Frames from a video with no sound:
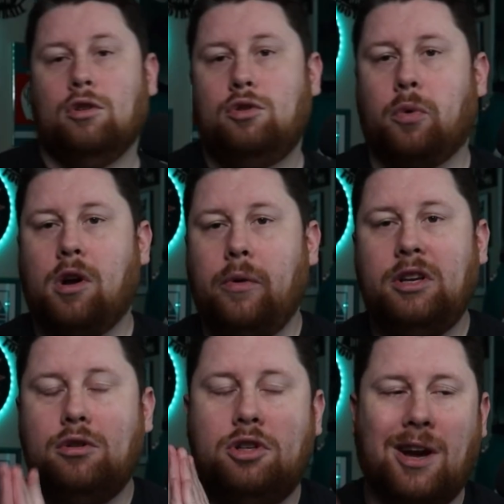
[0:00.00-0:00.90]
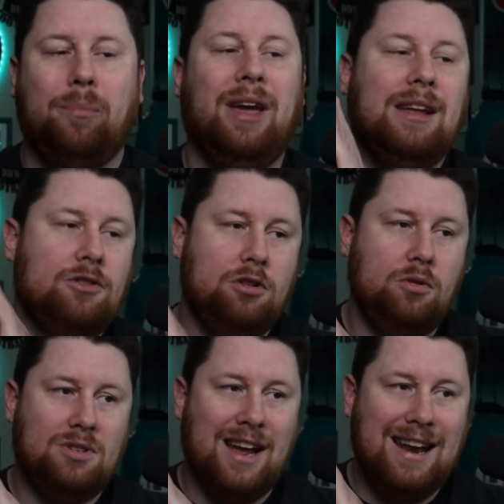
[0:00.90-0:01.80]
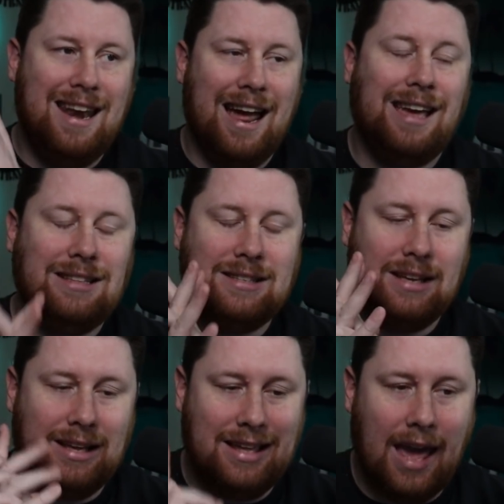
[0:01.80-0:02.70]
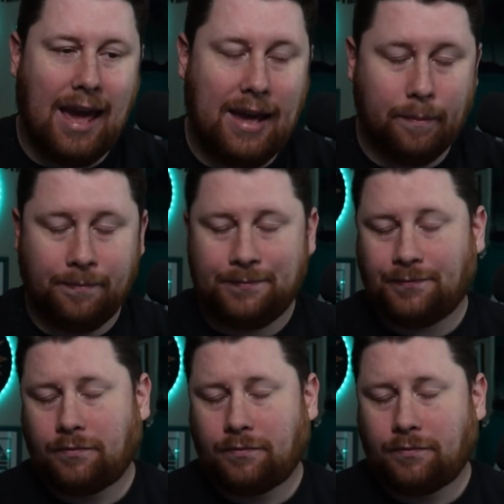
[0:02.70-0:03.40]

So we're going to jump into tonight's game.